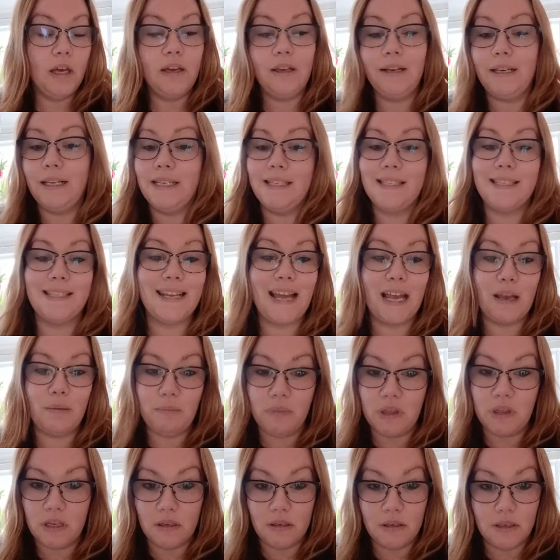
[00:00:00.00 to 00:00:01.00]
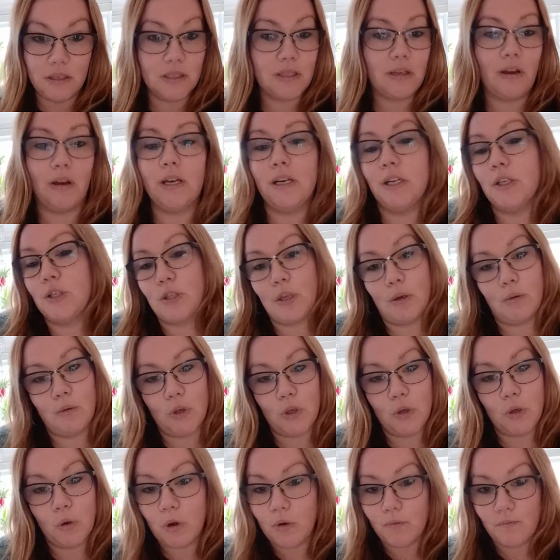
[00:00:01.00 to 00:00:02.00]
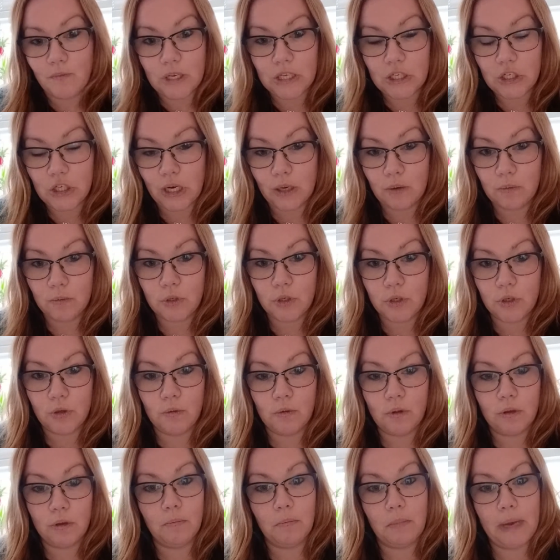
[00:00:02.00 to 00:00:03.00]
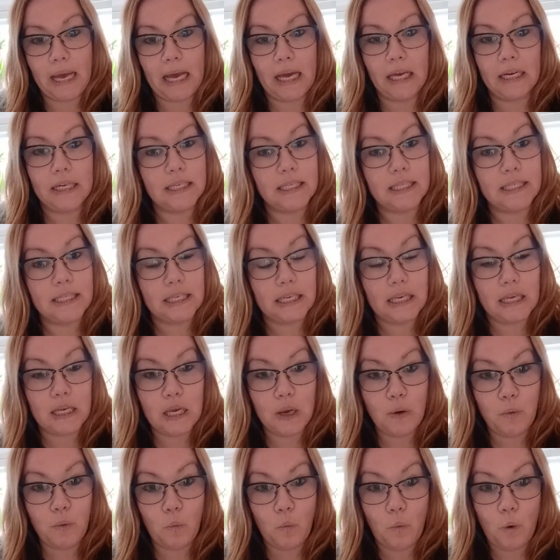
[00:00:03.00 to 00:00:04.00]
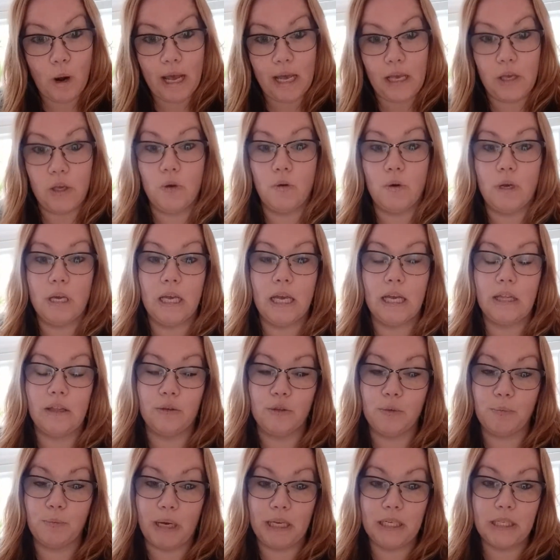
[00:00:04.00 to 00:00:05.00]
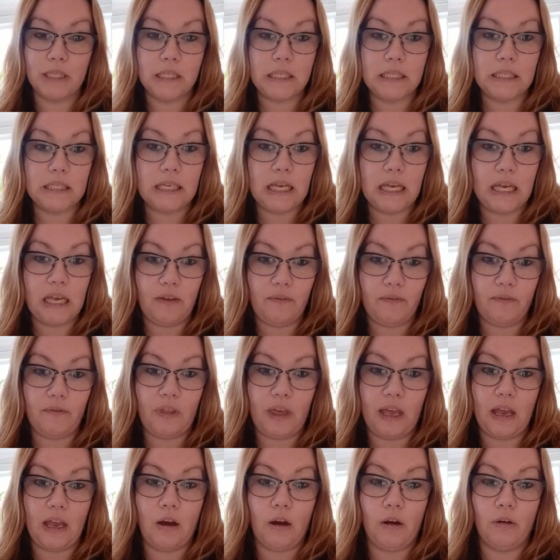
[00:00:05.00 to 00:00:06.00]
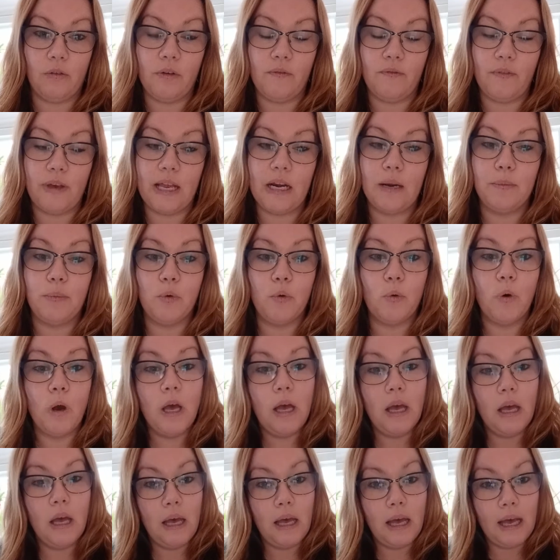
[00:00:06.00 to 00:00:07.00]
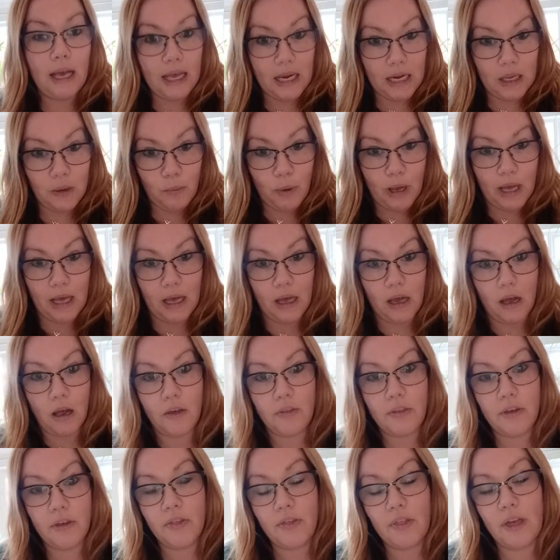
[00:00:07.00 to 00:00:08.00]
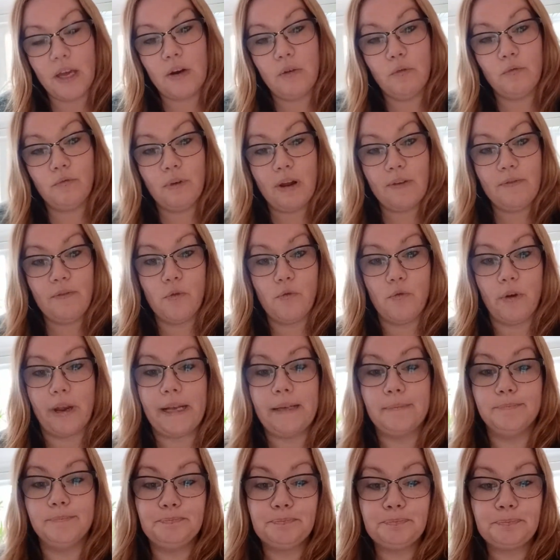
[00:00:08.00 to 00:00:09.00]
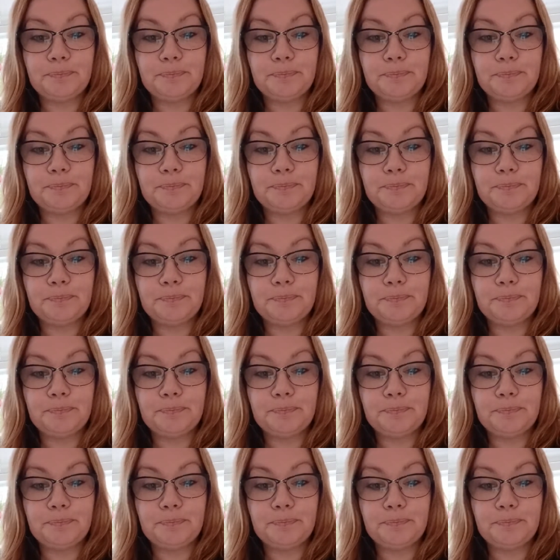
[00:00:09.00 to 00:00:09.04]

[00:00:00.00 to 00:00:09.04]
at least name the designer so that you can reach out to them and see where you can get those patterns if they are available anywhere other than Ravelry.